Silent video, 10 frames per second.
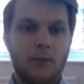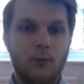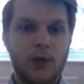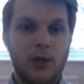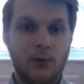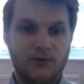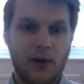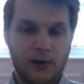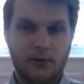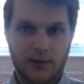we use
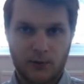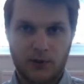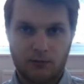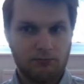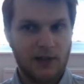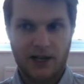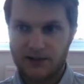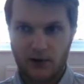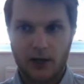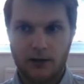Father Christmas. That's
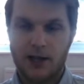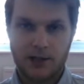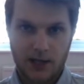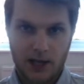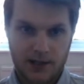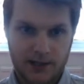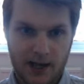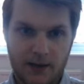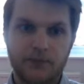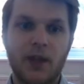fine, that stays the
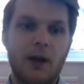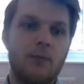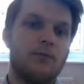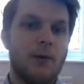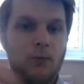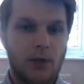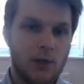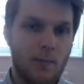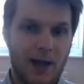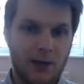same. Then we can
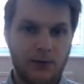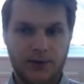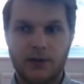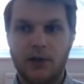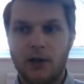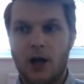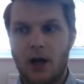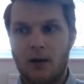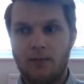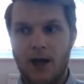go backwards,
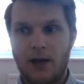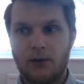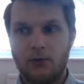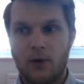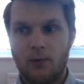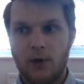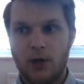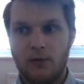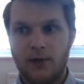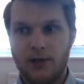and when we
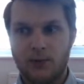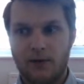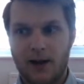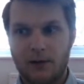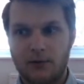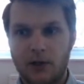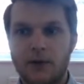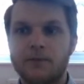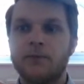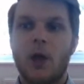go this way around,
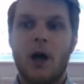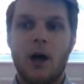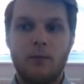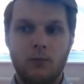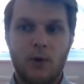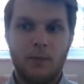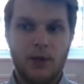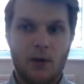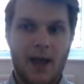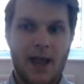when we
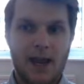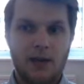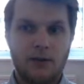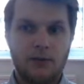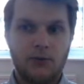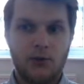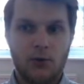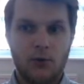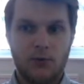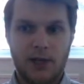go A
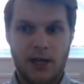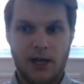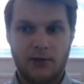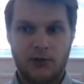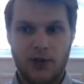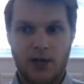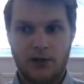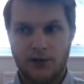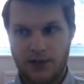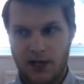to D to G
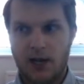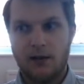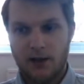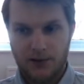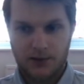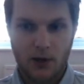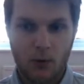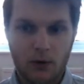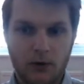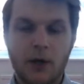to C and so
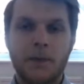on,